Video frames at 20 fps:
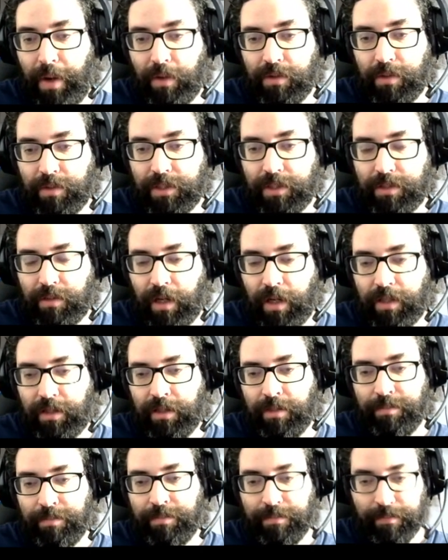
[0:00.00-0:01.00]
boundary
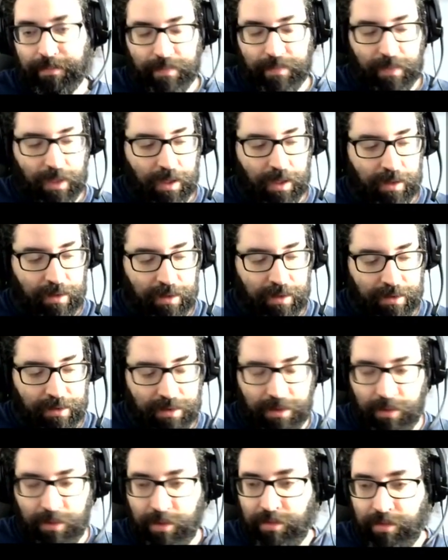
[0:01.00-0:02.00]
strata in
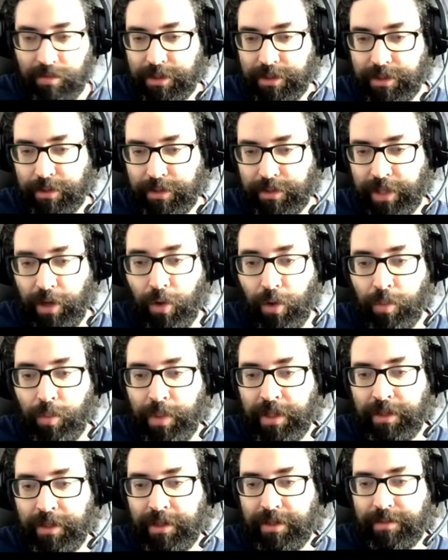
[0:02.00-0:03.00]
this universal
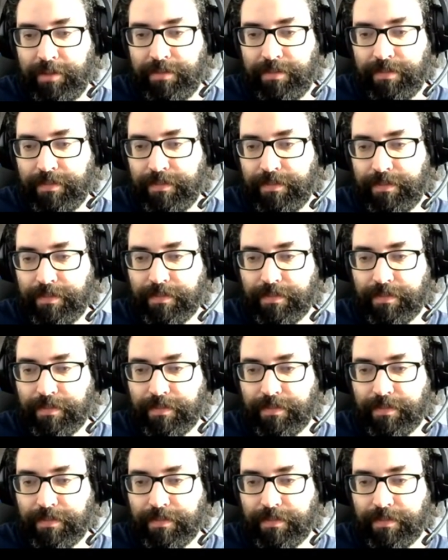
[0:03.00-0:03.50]
Jacobian here.